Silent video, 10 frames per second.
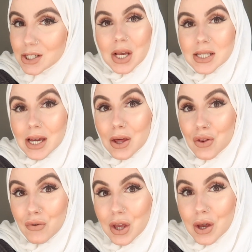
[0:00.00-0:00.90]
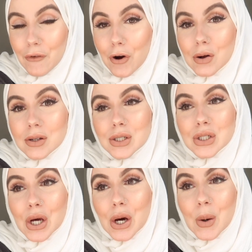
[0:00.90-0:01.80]
She is like a three-year-old,
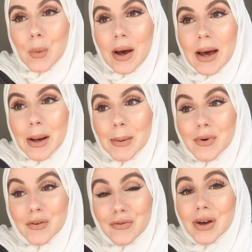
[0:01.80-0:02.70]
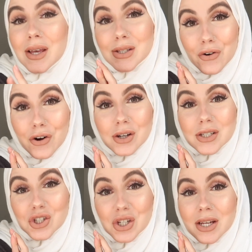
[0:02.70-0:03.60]
so um, fingers
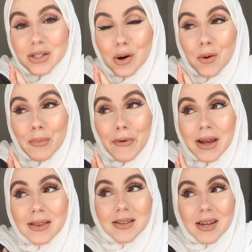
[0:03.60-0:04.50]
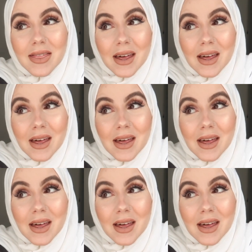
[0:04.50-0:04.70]
crossed she does cooperate.